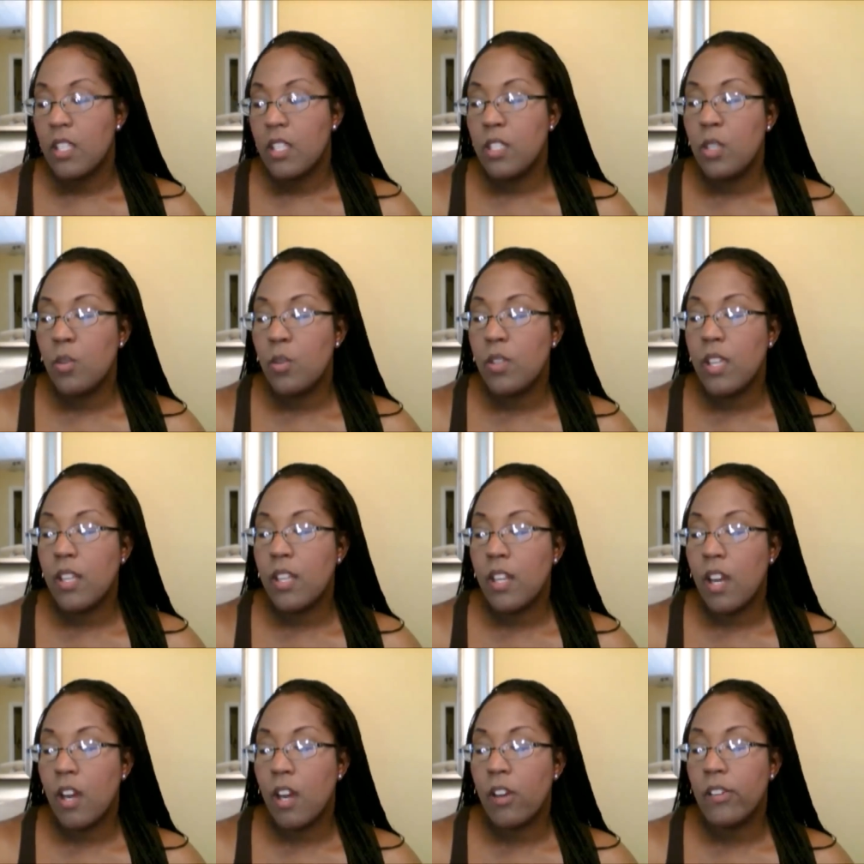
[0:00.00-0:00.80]
You
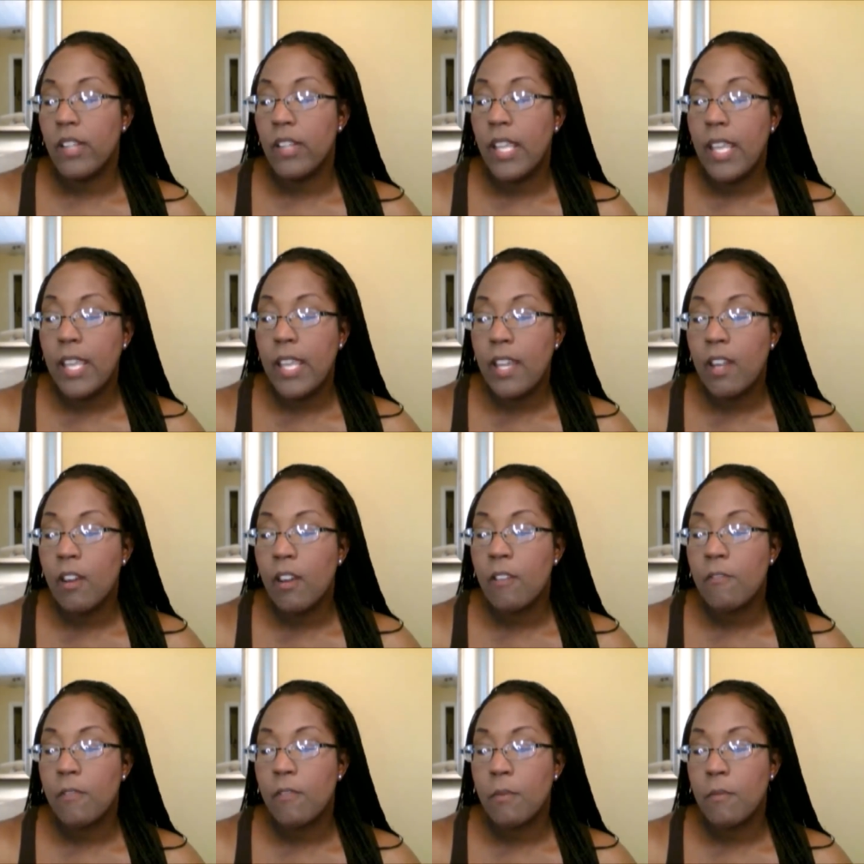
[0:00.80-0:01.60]
can earn
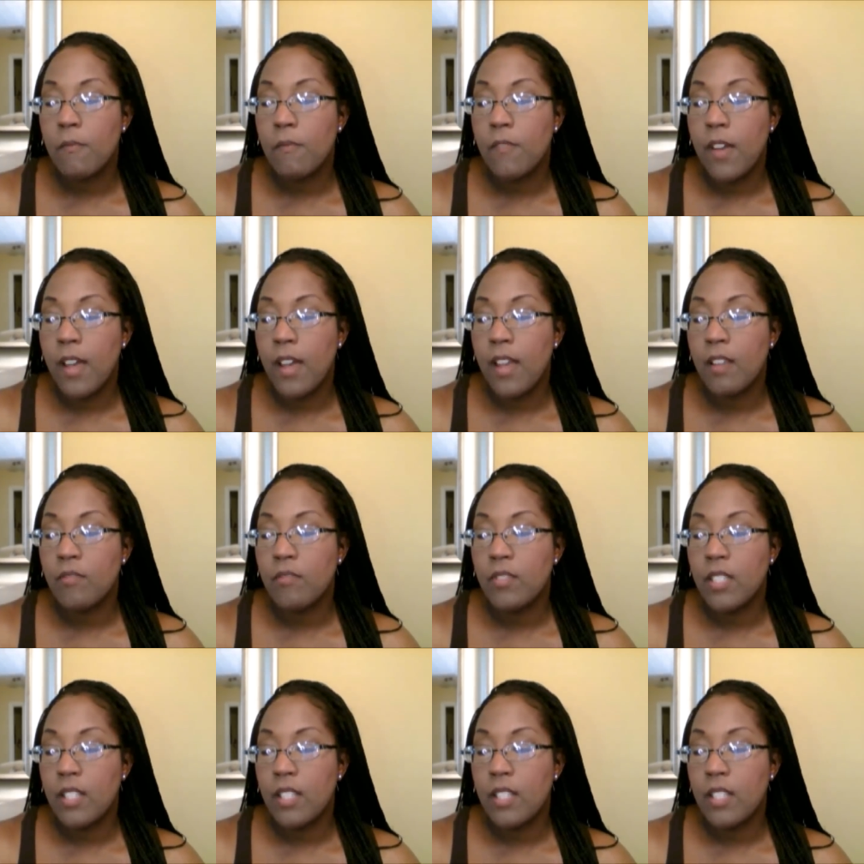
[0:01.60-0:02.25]
here from five